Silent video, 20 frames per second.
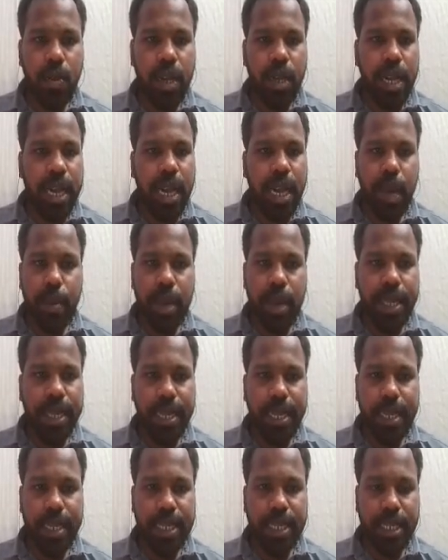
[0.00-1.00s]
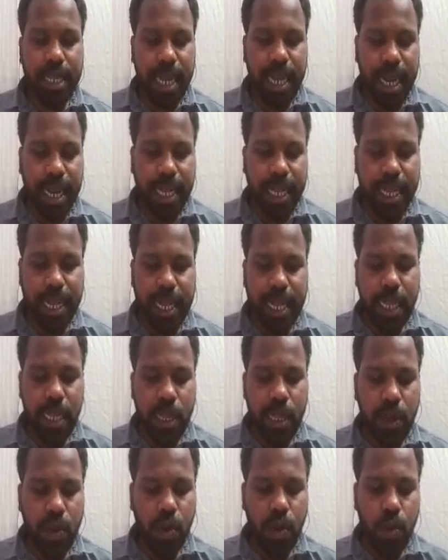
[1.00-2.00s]
okay, command directory, and
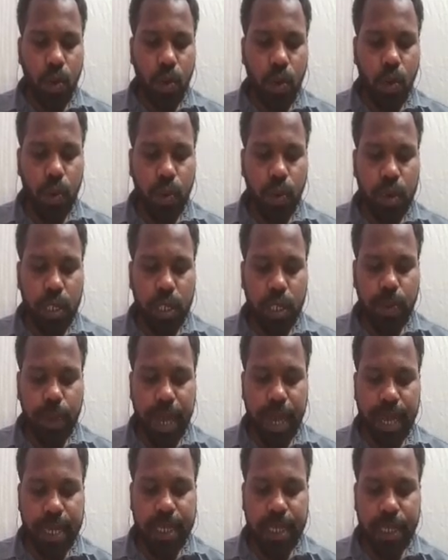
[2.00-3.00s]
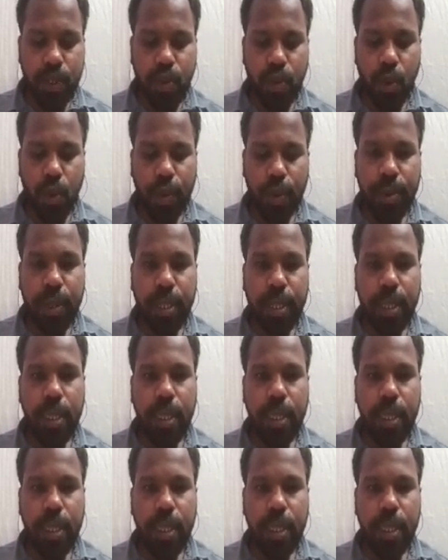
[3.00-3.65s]
then code space dot,